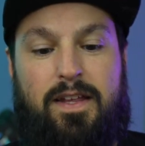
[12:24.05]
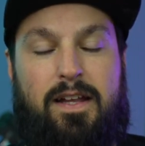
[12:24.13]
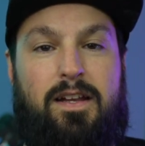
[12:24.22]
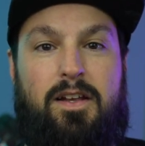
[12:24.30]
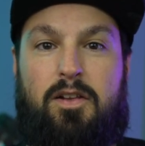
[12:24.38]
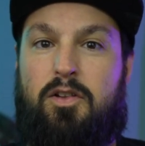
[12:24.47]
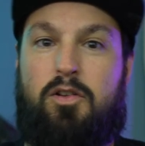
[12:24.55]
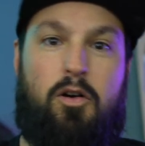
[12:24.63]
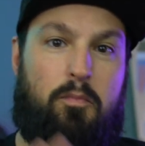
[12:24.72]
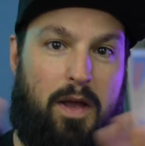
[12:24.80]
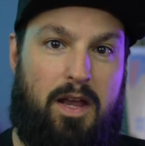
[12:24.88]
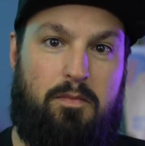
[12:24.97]
that
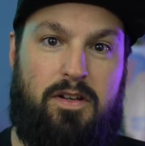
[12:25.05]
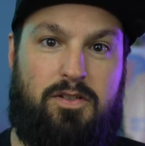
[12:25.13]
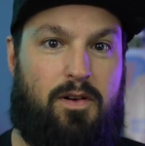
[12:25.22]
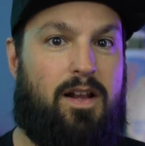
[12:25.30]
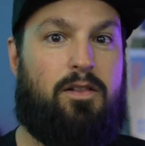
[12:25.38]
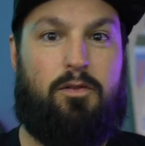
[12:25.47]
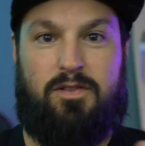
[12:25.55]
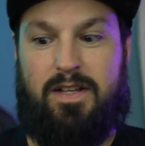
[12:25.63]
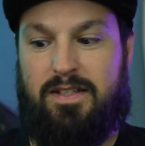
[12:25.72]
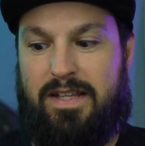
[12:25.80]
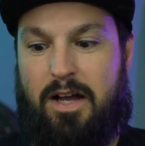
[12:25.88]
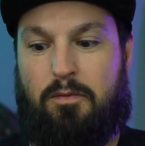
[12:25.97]
no payment or anything along those
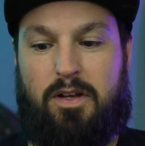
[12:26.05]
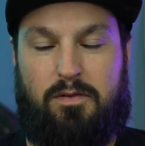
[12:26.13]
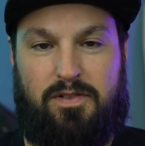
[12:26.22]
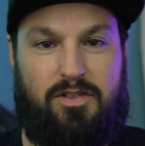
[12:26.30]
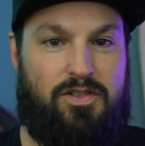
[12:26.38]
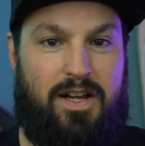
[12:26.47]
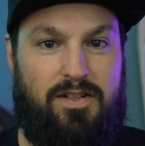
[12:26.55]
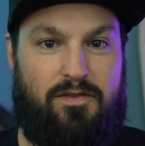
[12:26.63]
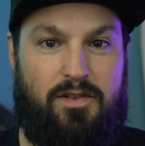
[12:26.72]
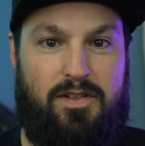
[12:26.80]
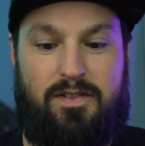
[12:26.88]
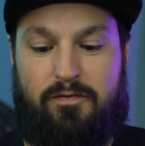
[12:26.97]
lines that way was exchanged
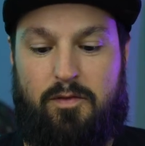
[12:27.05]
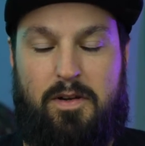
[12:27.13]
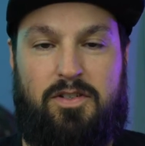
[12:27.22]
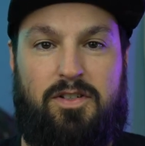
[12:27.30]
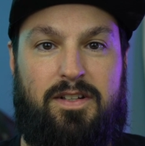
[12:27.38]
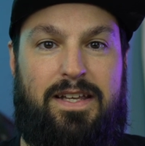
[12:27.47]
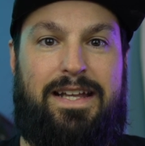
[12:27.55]
for this information.